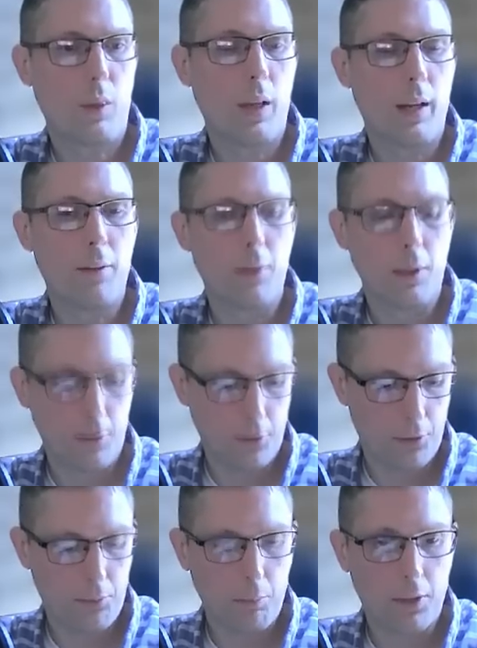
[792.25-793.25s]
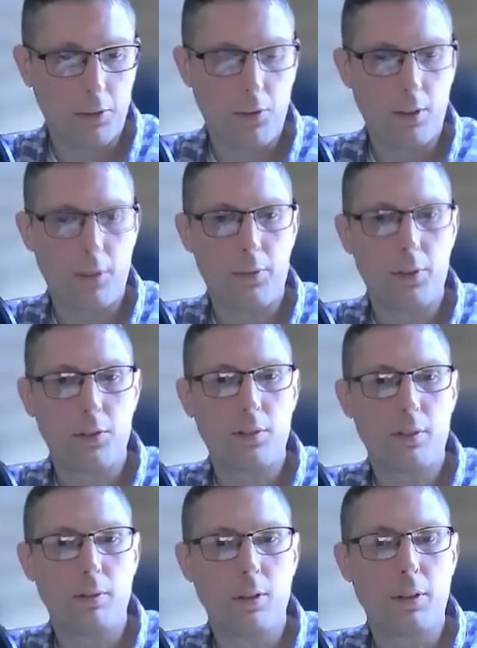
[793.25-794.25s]
Yeah, I've noticed myself
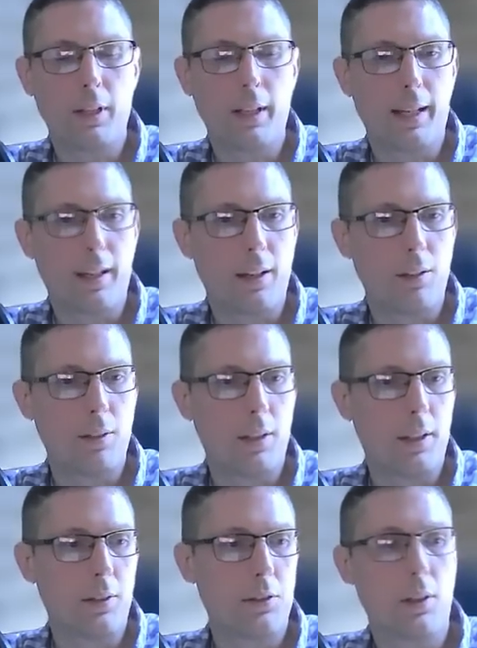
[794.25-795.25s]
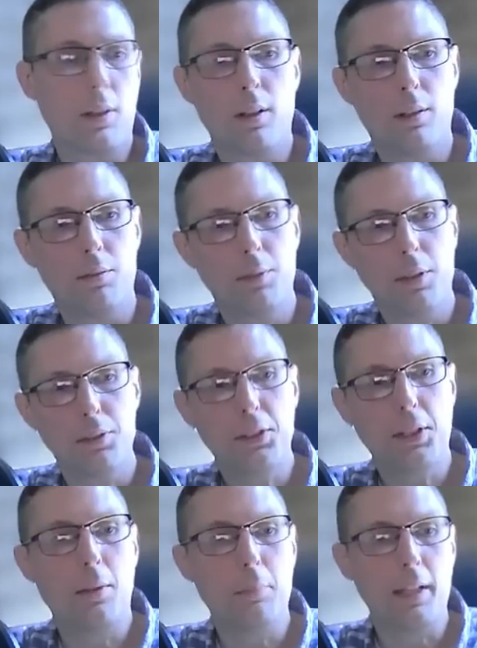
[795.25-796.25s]
just looking at airlines, they'll
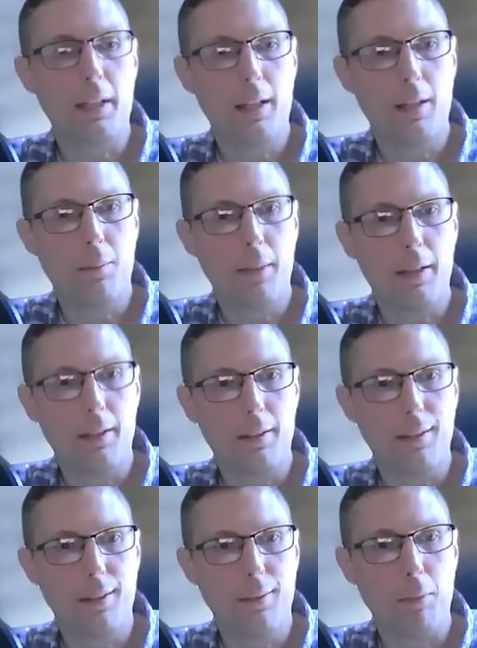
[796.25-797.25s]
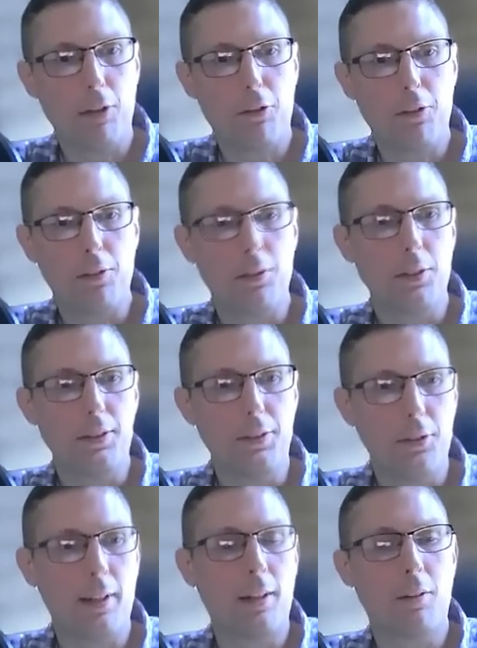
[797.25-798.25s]
tell me how many emissions
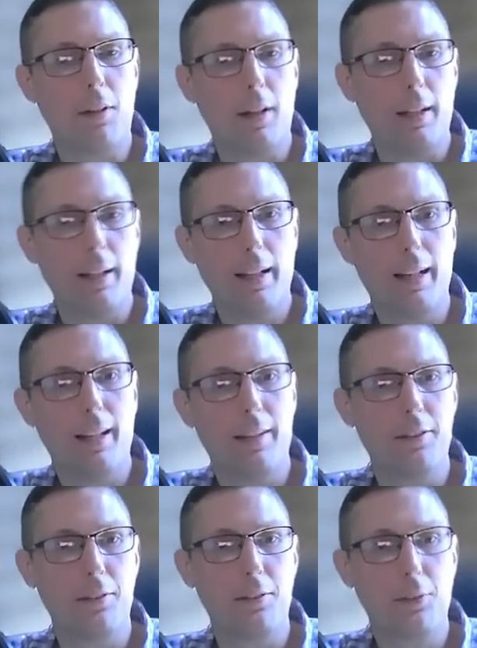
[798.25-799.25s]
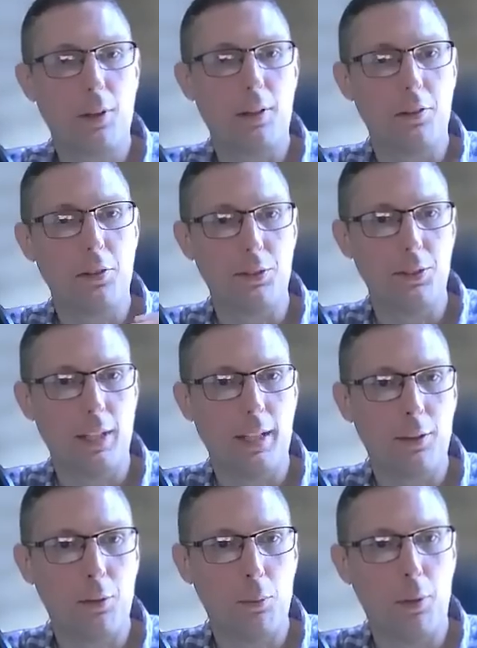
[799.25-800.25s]
each airline has and try to
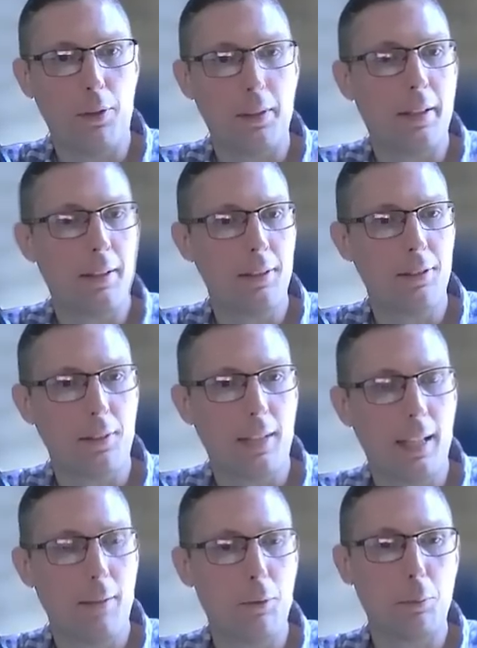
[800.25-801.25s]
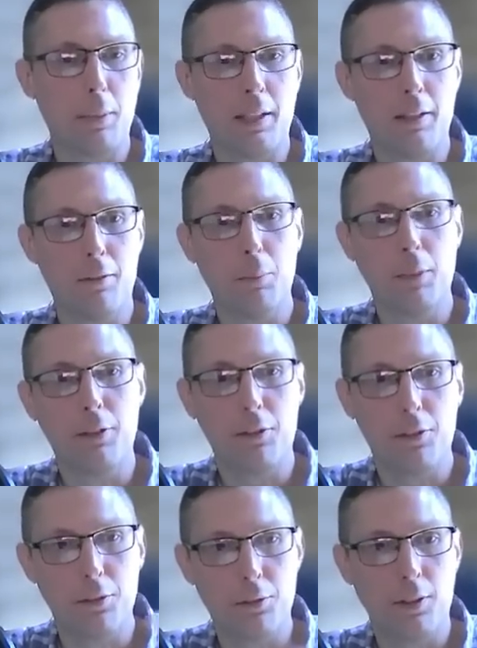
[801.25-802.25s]
suggest one that doesn't have as many
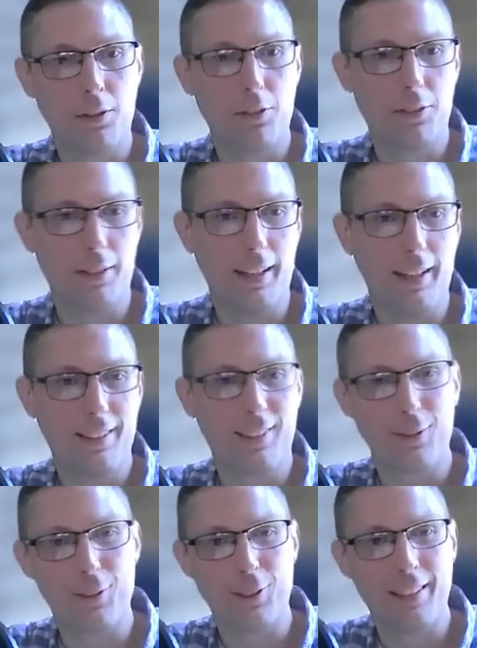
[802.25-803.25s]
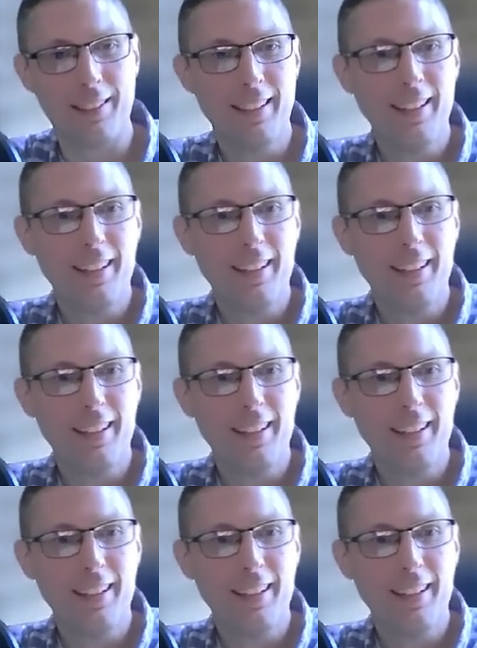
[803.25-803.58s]
emissions versus another one.